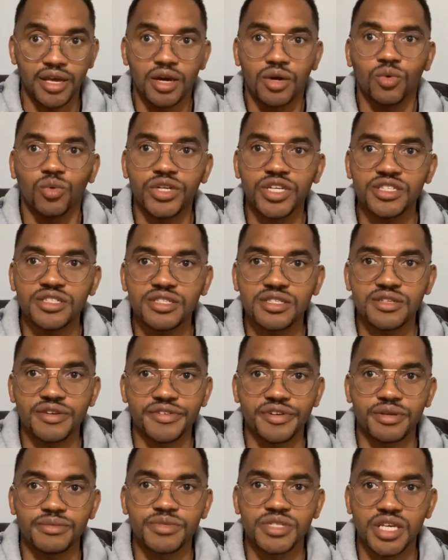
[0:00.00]
What is
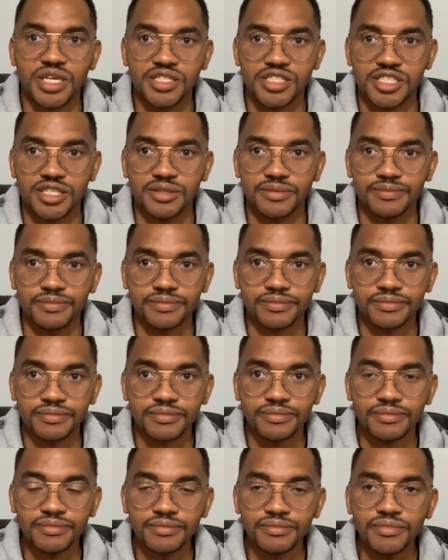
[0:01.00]
circumcision?
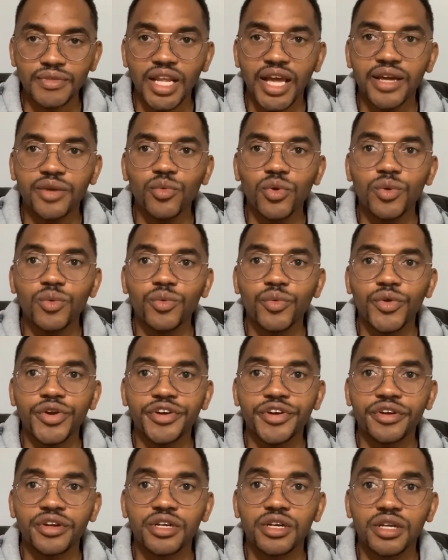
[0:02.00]
And we, we're
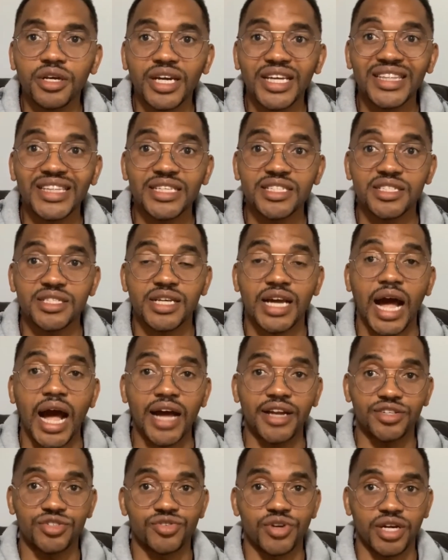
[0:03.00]
going to look at this
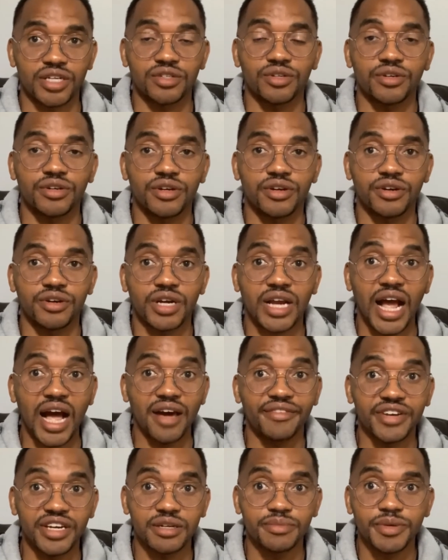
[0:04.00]
contract or, or
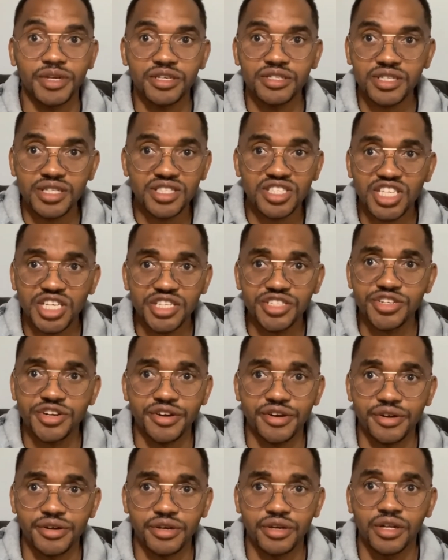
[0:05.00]
covenant because it's
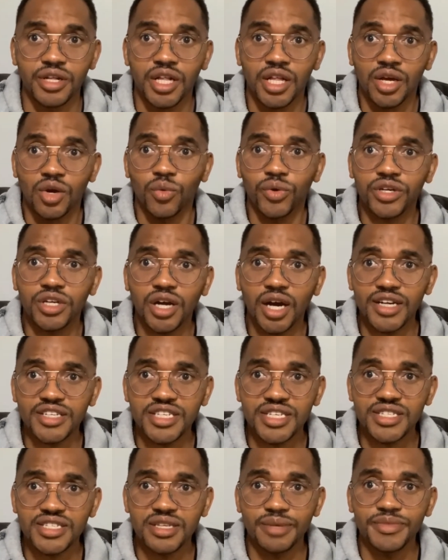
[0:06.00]
eternal. When God
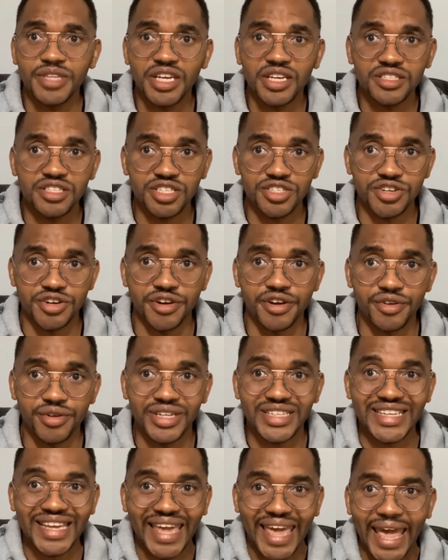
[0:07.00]
says something is eternal,
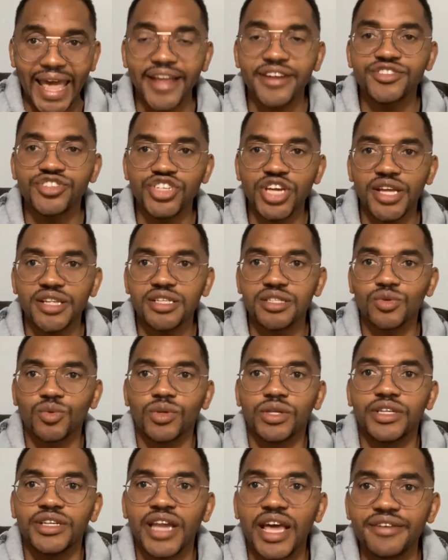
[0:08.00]
it can't change. It will
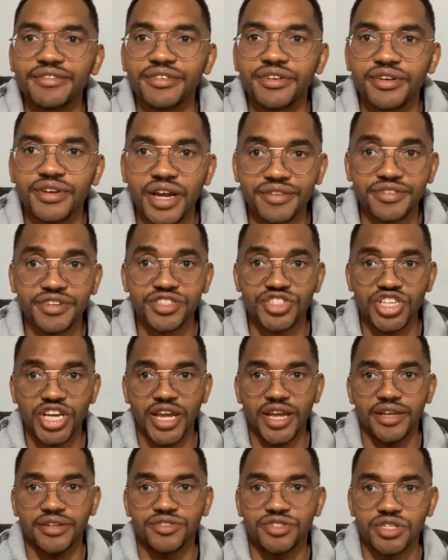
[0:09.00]
never, never
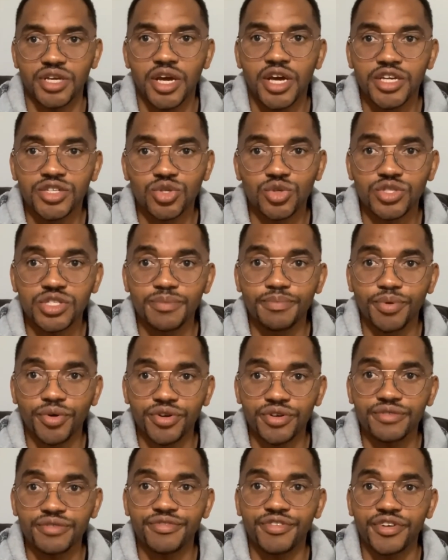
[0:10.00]
change. So it's
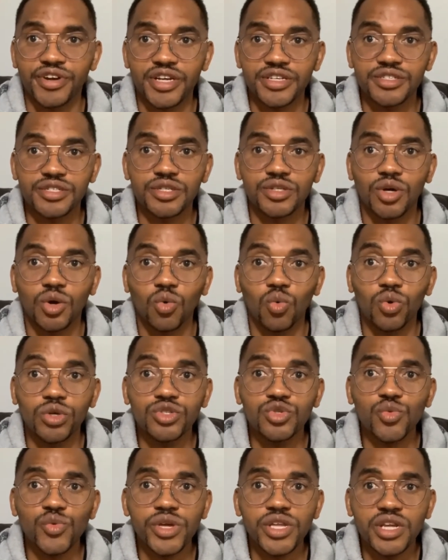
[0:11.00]
important for us to know what do
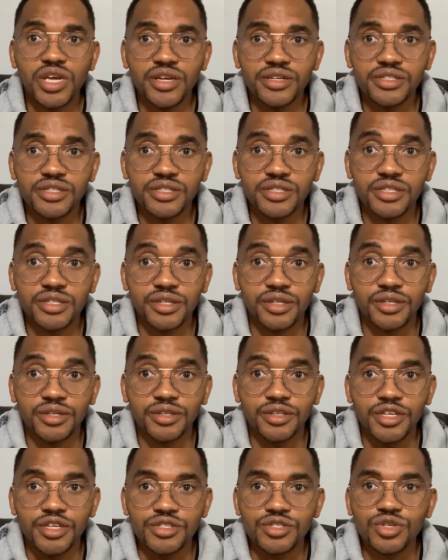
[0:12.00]
we need to do
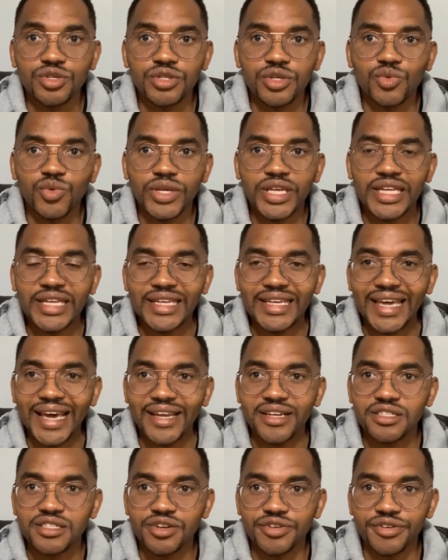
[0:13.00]
so that we can
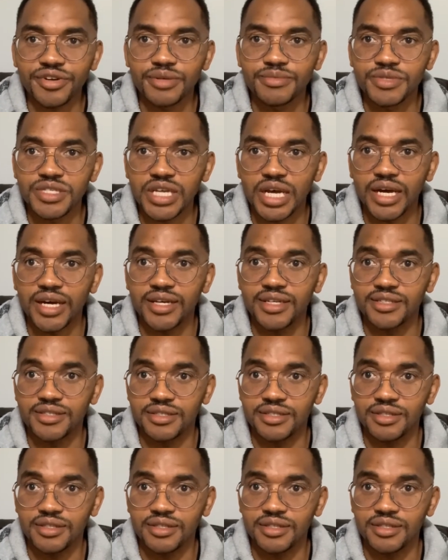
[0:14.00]
get circumcised.